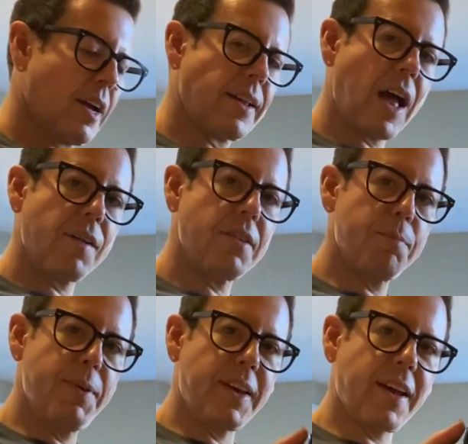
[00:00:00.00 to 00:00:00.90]
And I have this
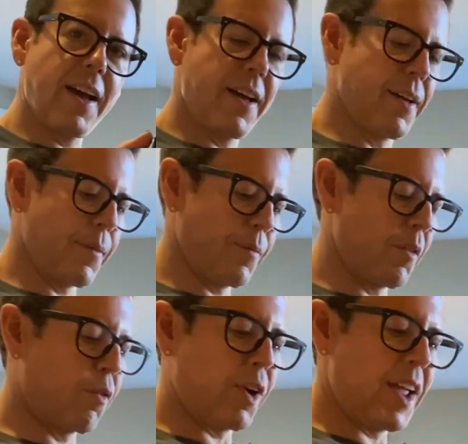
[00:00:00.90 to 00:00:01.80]
big
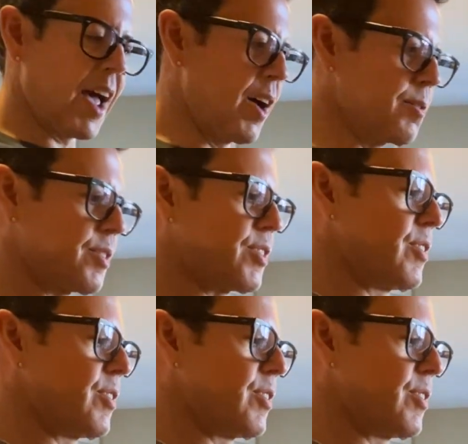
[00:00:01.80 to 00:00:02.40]
40-ounce